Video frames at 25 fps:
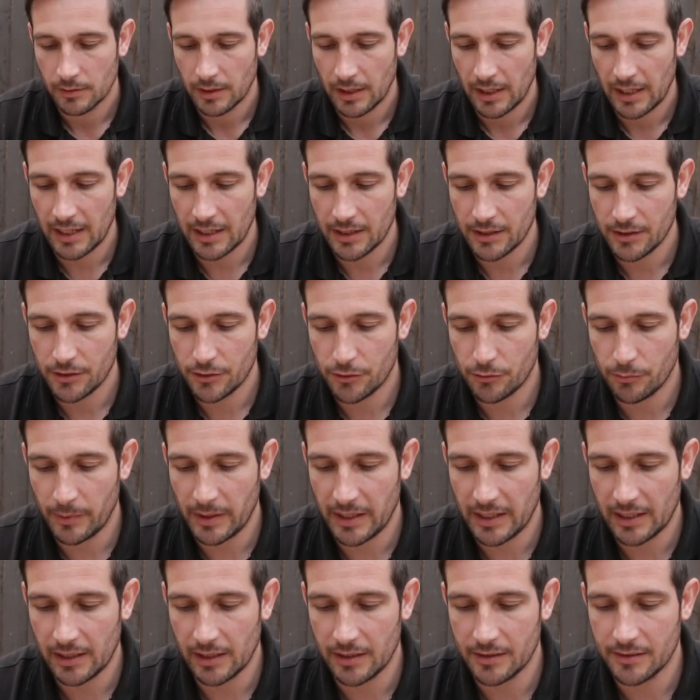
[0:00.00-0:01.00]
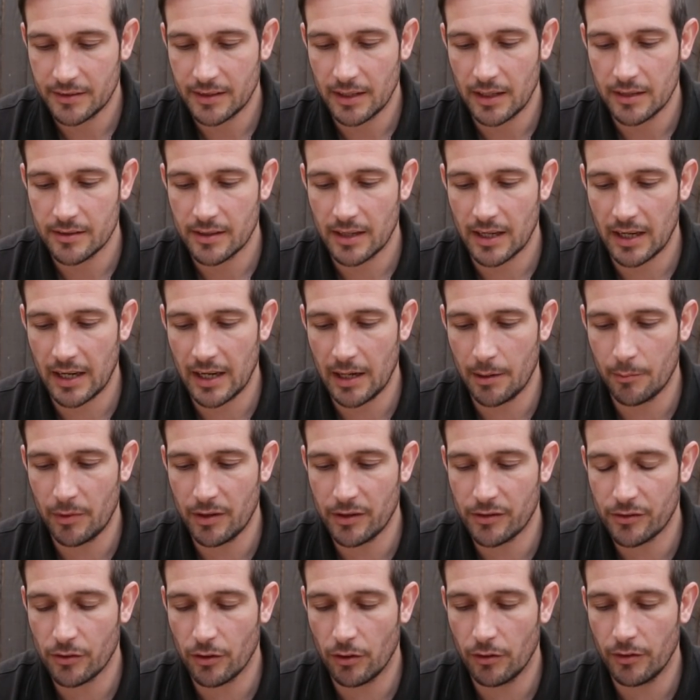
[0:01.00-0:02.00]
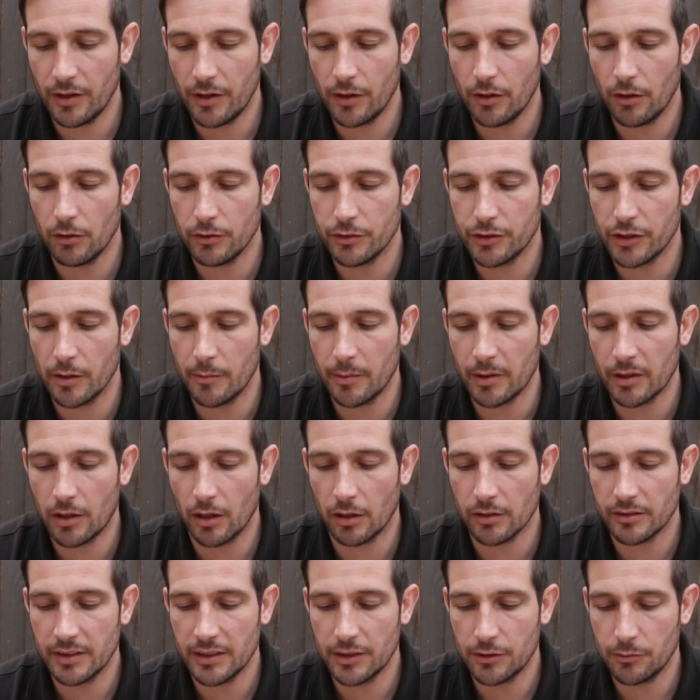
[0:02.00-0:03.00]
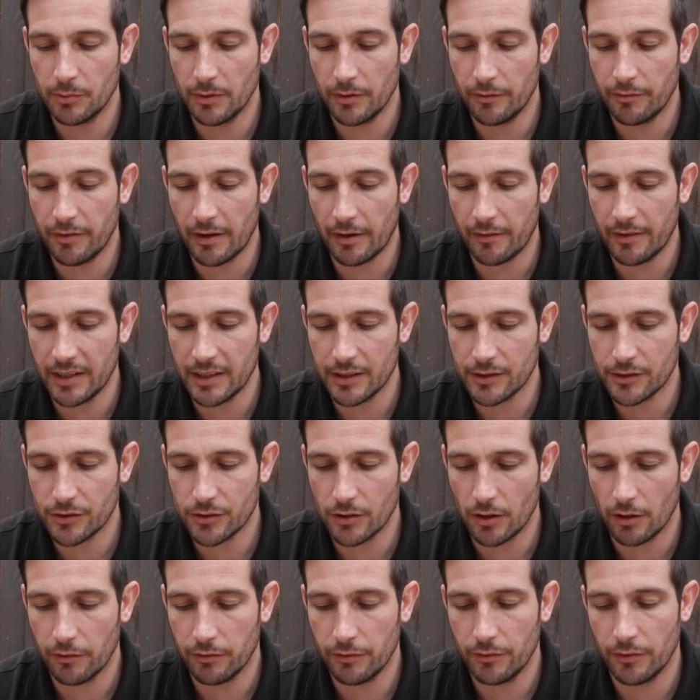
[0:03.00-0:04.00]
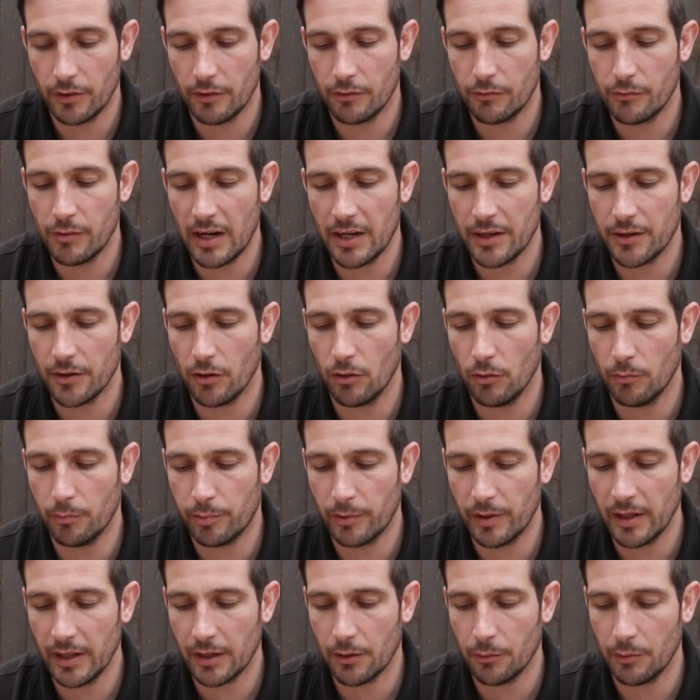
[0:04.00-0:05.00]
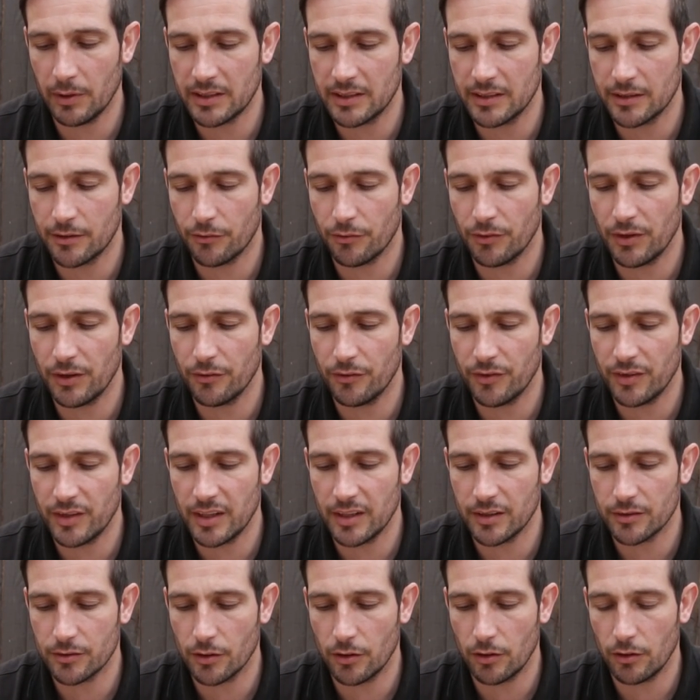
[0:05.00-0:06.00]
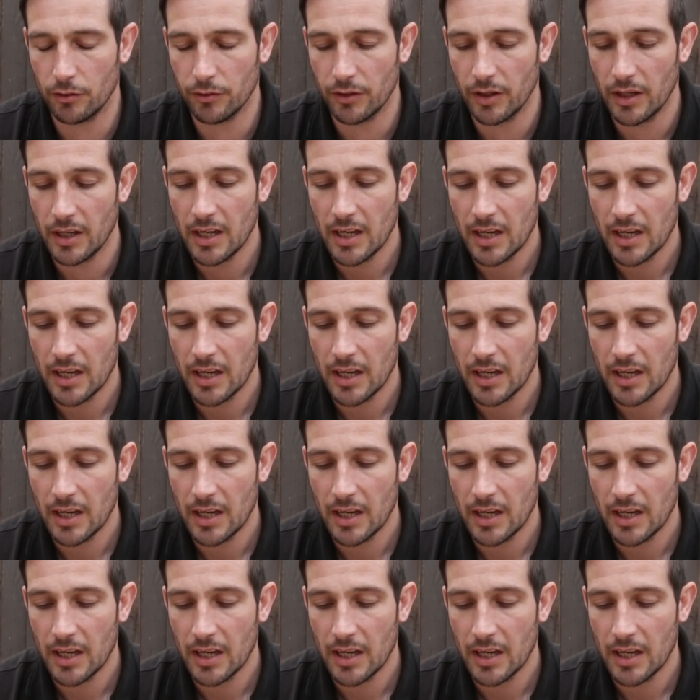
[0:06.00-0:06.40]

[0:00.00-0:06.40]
Hans Weekland says, "Hi, I'm restoring an old German cottage with very soft red old brick, which is 300 years old.